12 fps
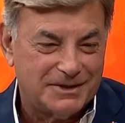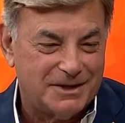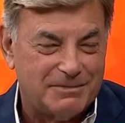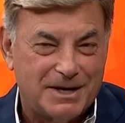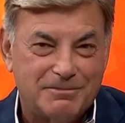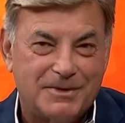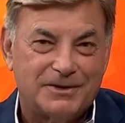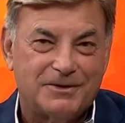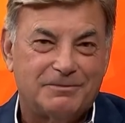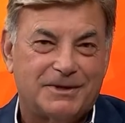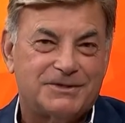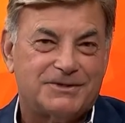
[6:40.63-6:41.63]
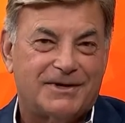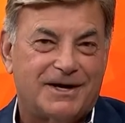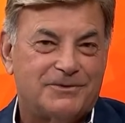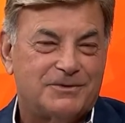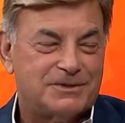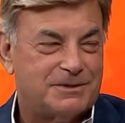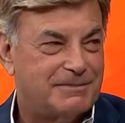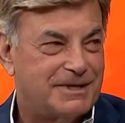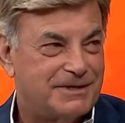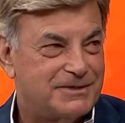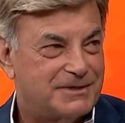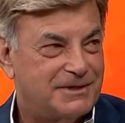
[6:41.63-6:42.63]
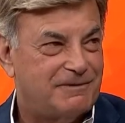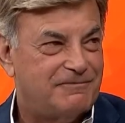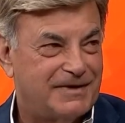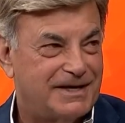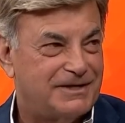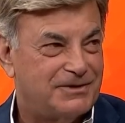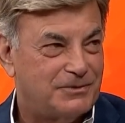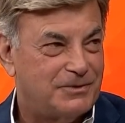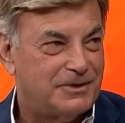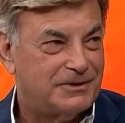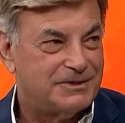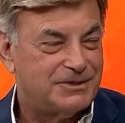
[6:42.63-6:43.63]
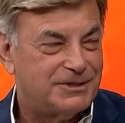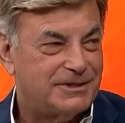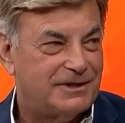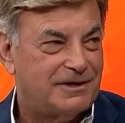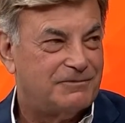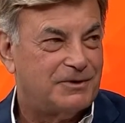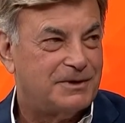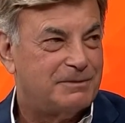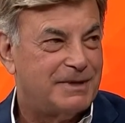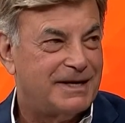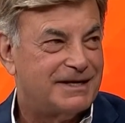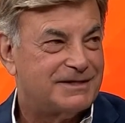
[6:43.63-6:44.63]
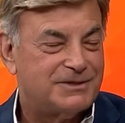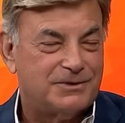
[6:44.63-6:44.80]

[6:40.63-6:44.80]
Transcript: and my mother, bless her heart, was the biggest biggest Cub fan in the world, and she loved Ernie Banks.